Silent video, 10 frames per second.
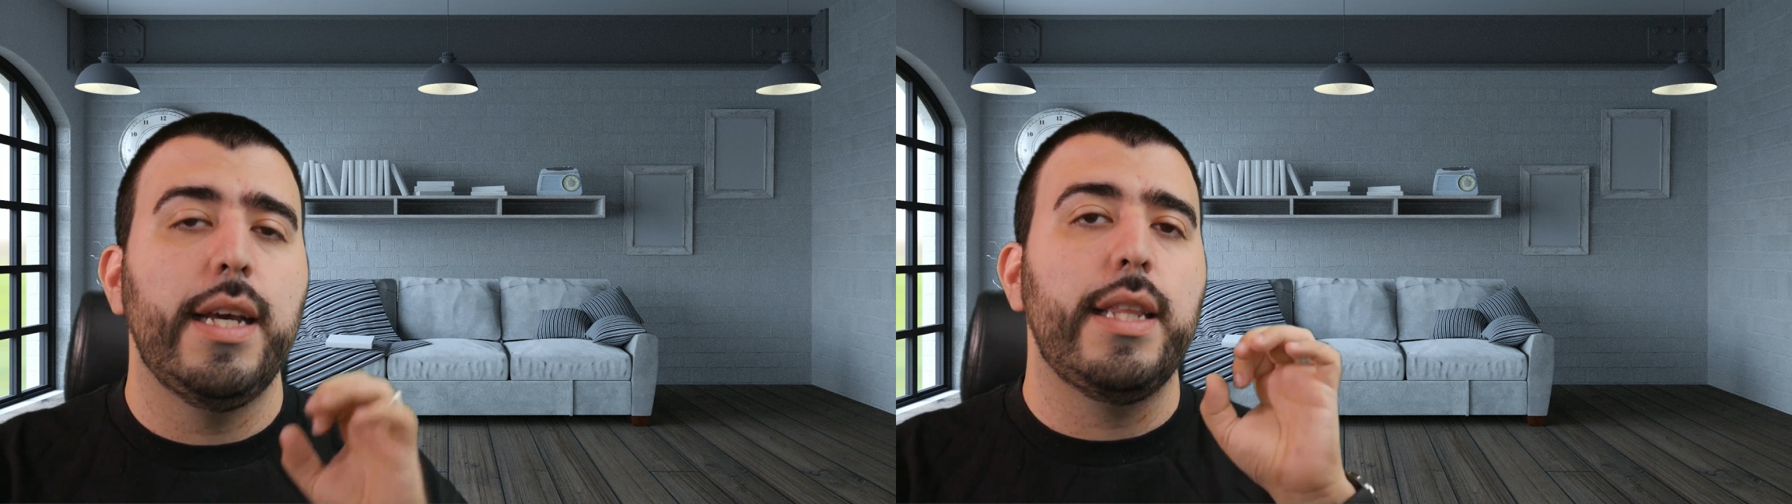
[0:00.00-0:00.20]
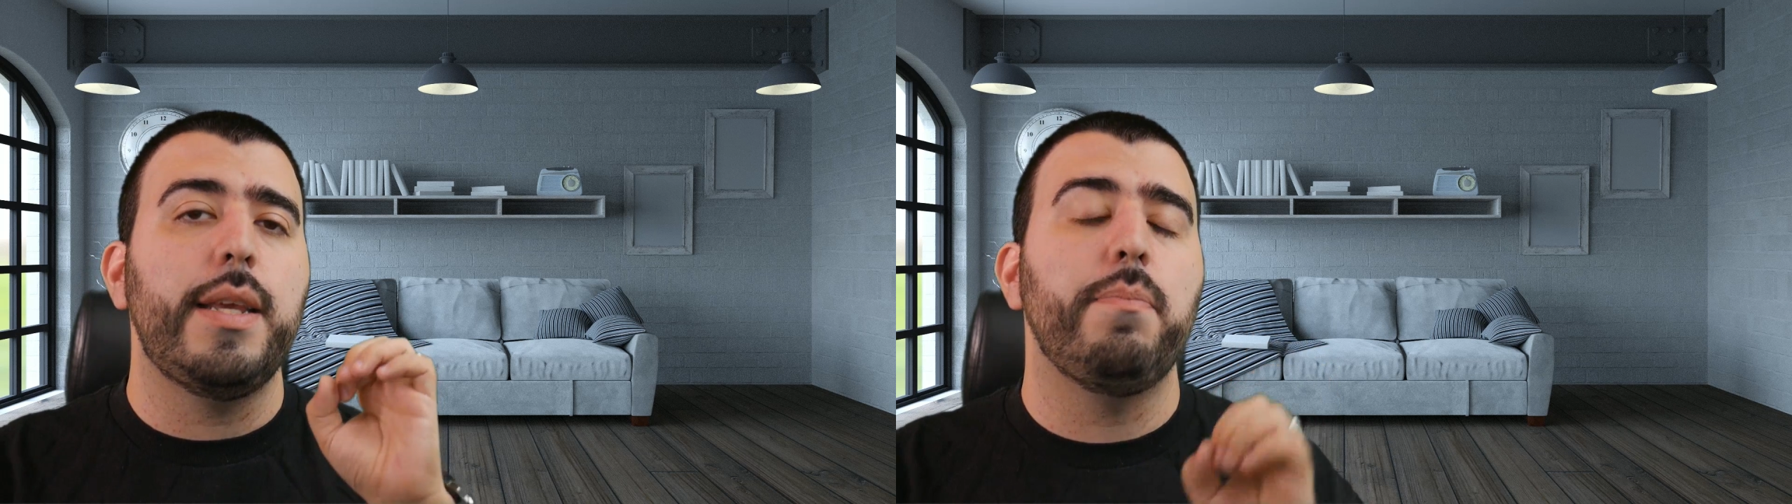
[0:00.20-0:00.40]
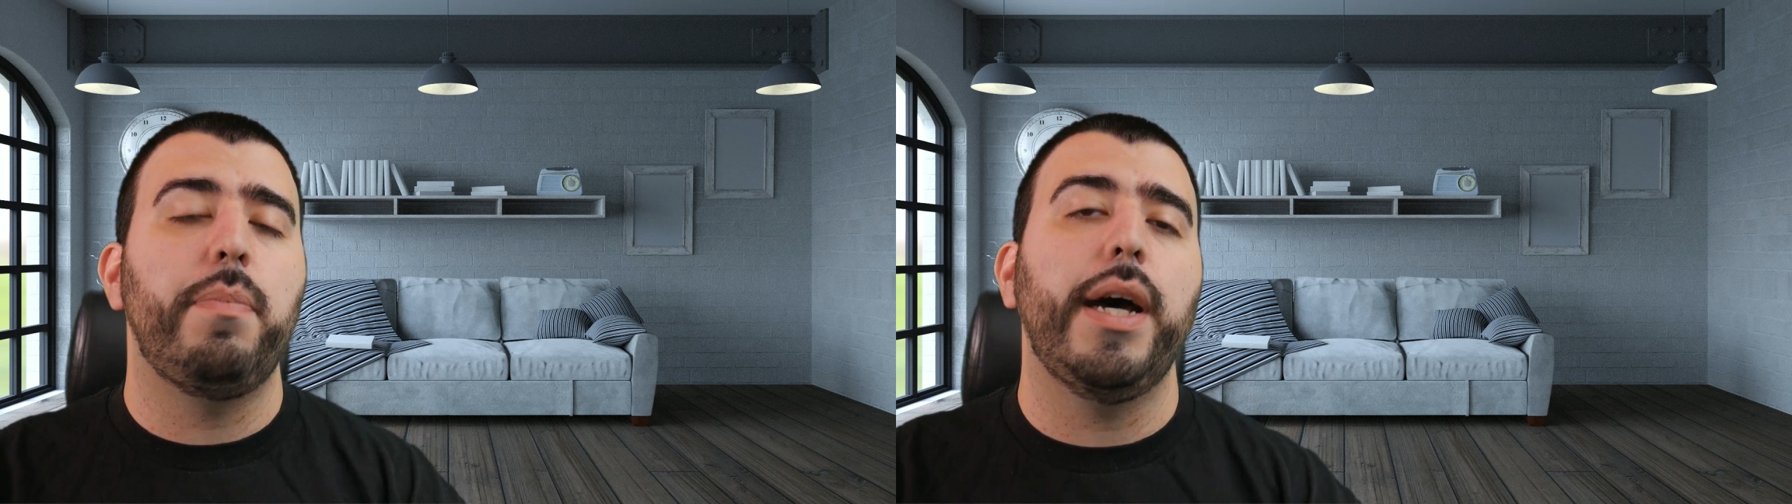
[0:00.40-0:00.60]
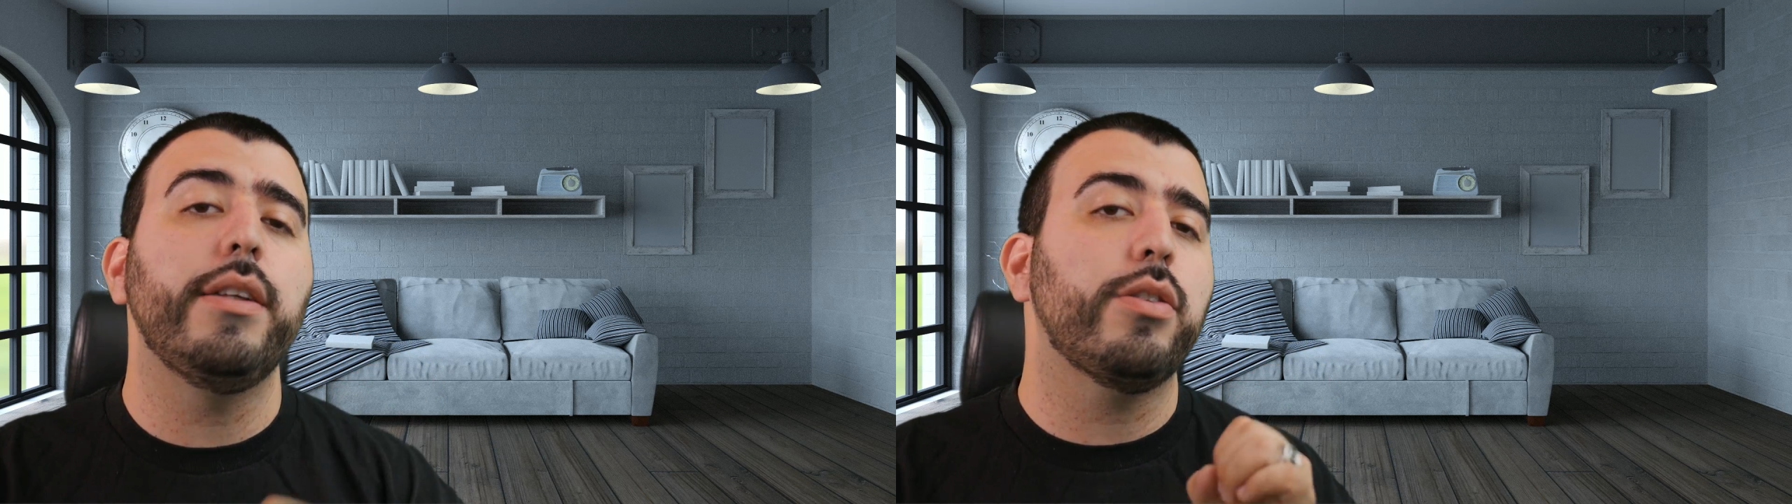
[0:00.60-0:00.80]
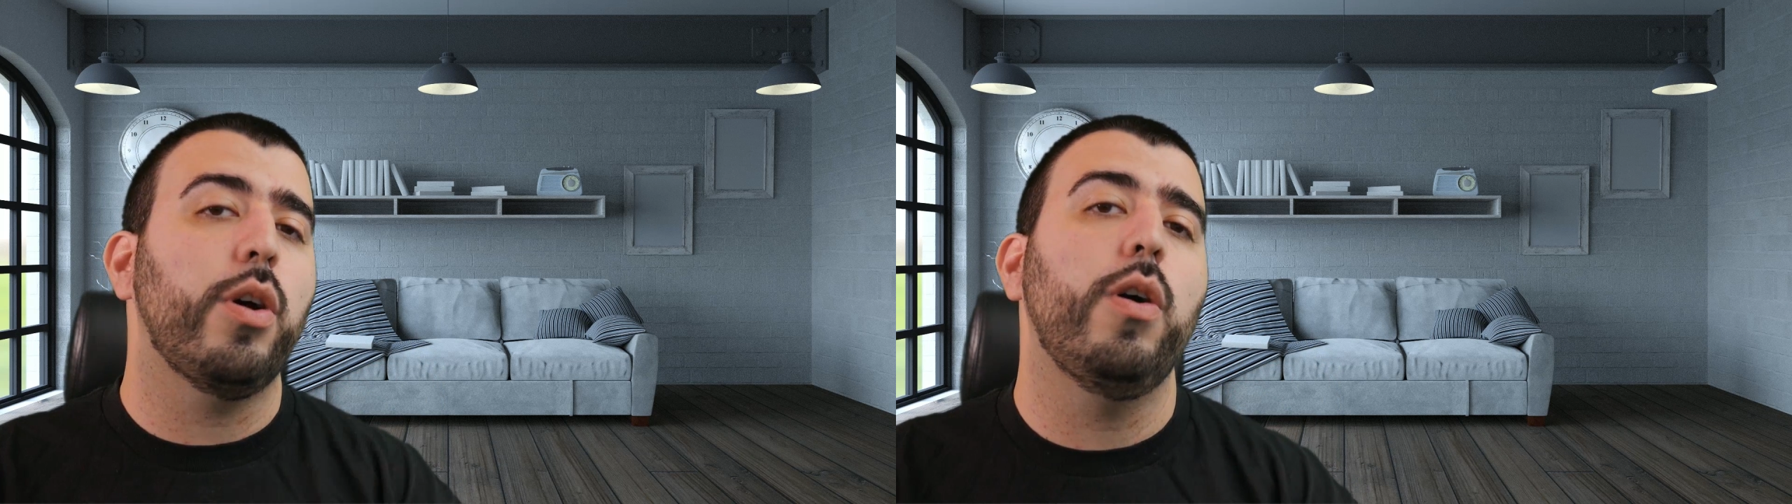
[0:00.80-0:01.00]
the
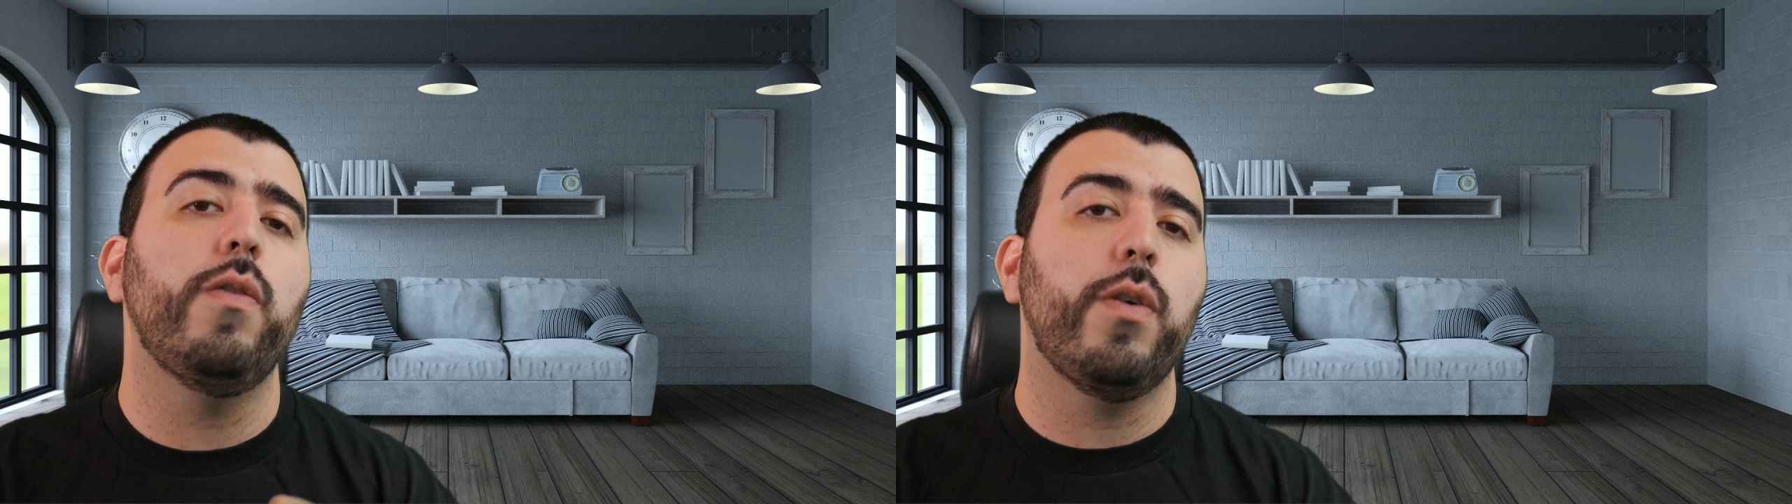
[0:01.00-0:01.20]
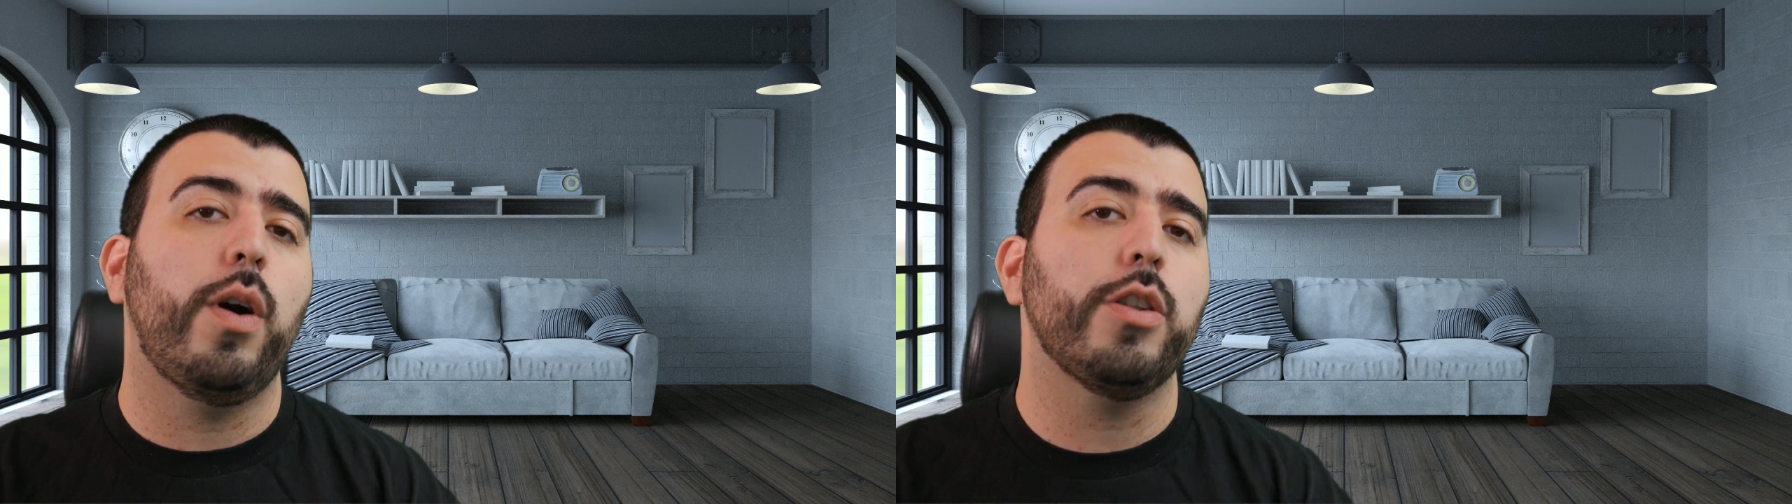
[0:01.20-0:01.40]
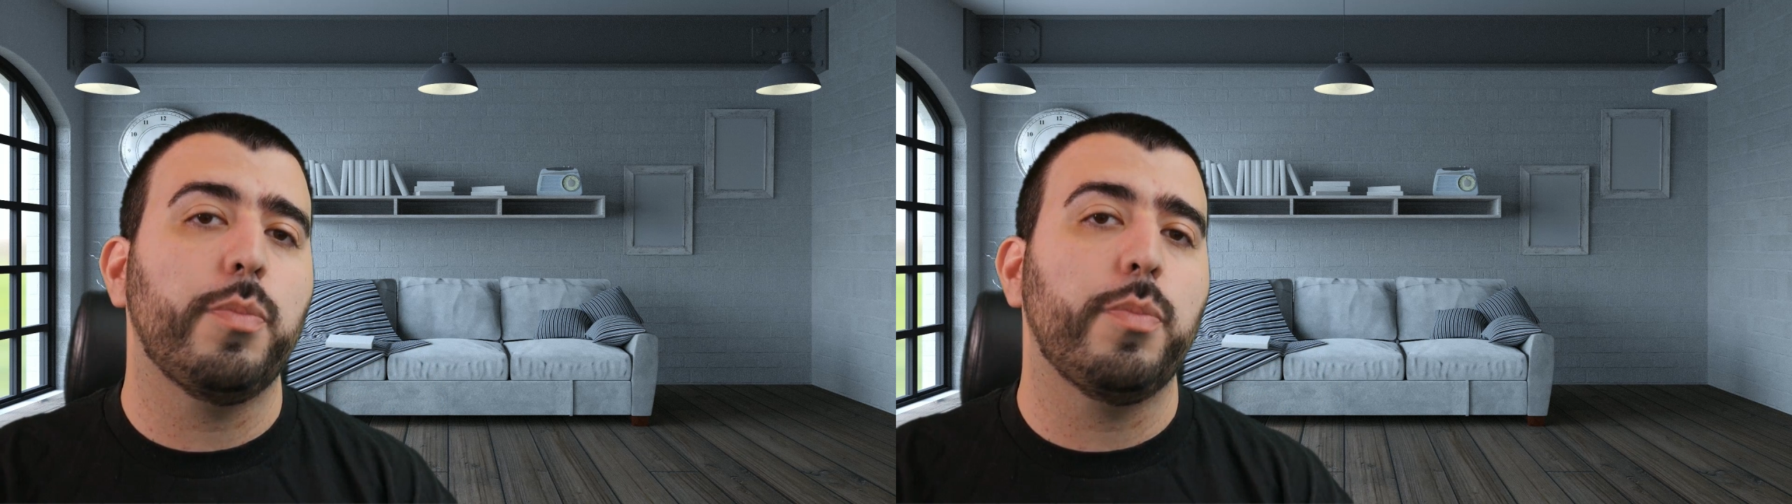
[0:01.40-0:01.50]
best overall